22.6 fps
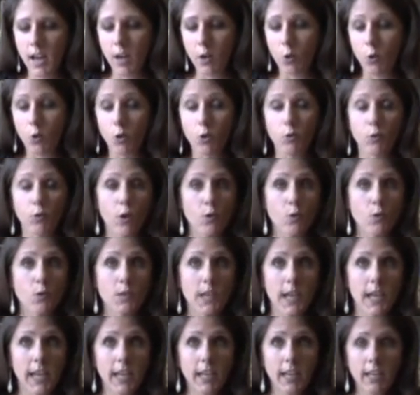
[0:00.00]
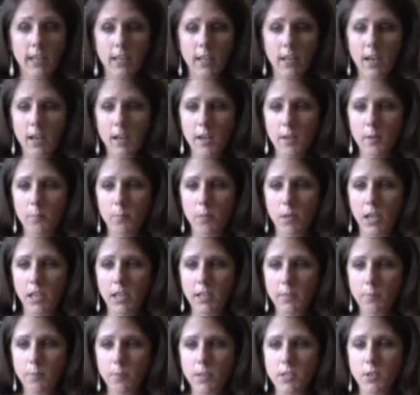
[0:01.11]
or a rosé, but
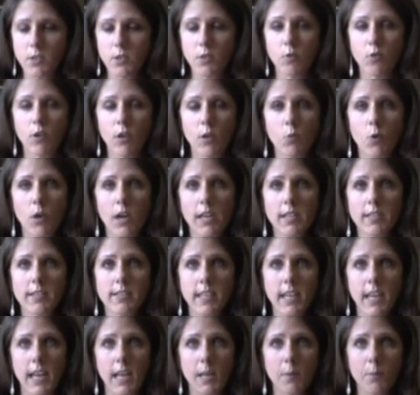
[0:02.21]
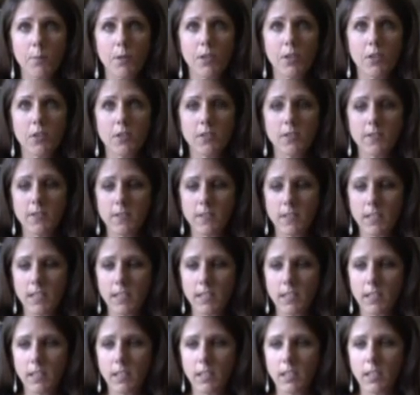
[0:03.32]
I picked a red wine today because
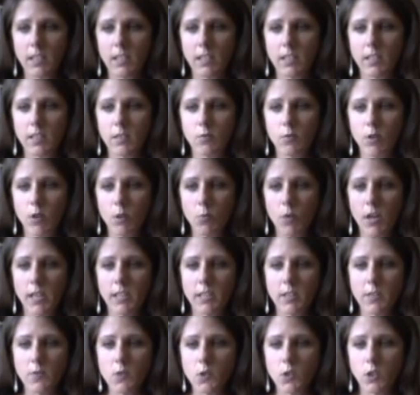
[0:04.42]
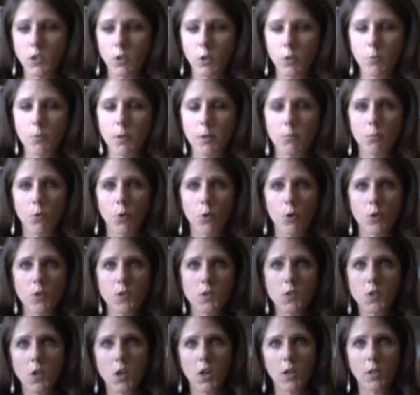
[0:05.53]
red wine gives you a little bit more
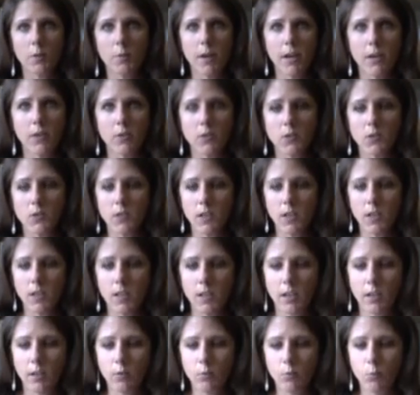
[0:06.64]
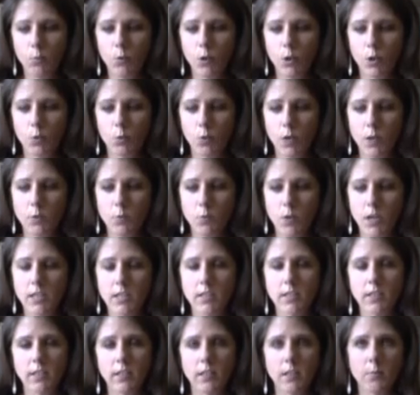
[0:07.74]
to talk about, where white
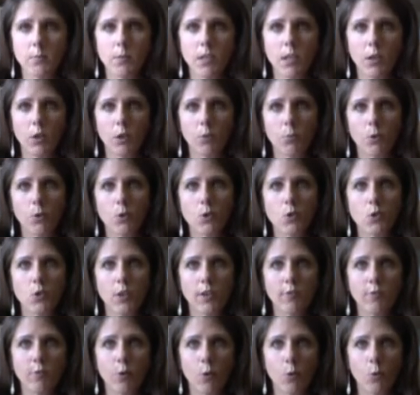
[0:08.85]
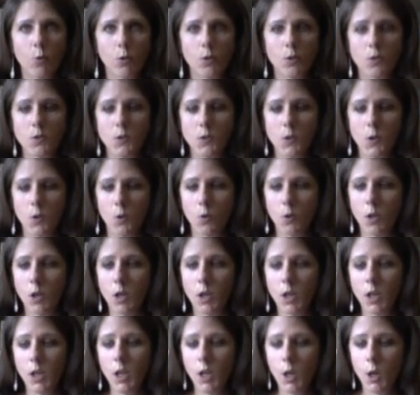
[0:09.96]
wine can be a little more straightforward. So
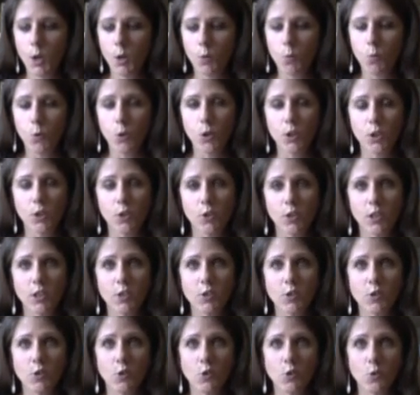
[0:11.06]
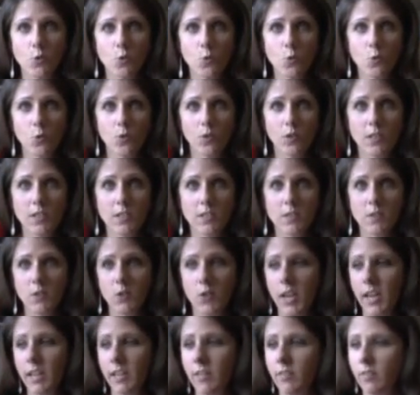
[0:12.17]
we're going to do this
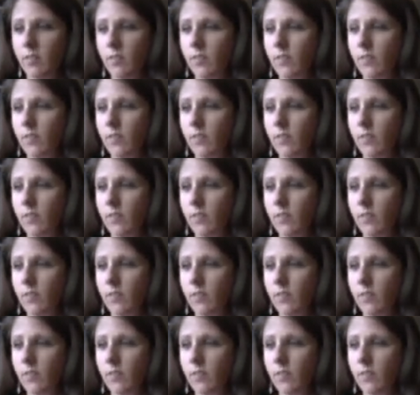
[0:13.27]
today.